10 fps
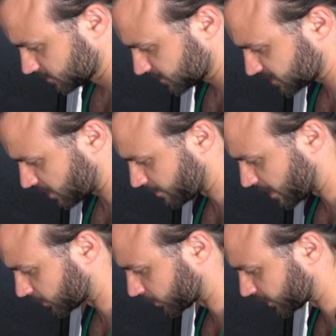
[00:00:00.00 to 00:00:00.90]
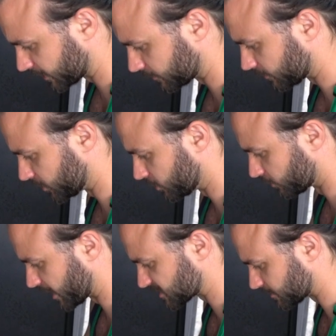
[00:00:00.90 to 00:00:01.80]
it's all about learning new
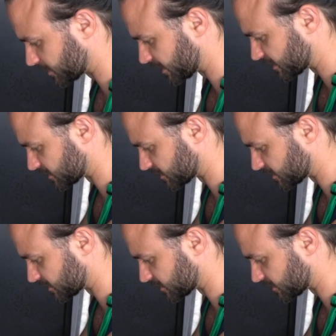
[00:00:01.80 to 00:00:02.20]
recipes,